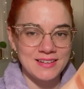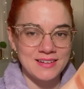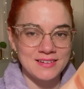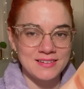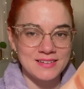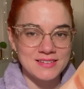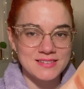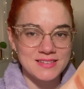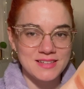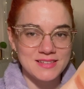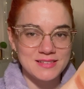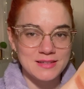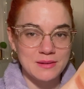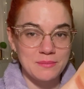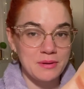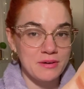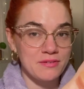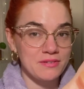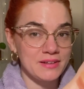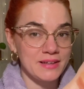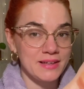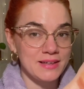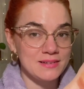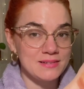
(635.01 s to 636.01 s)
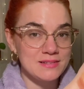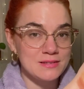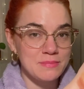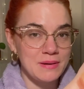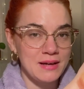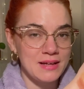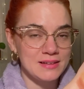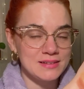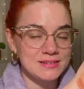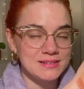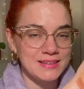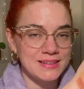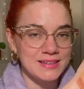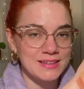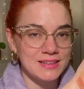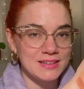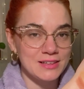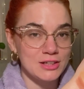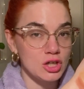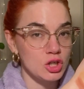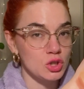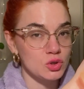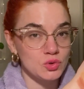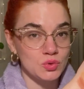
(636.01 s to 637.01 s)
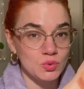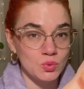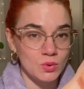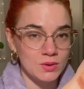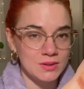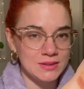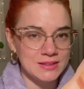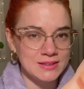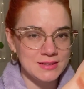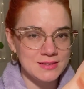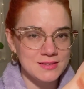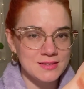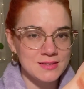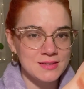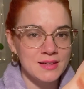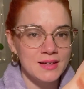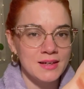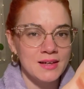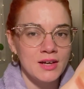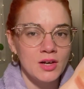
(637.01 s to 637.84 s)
Anastasia Beverly Hills palette, the color Dwollahs.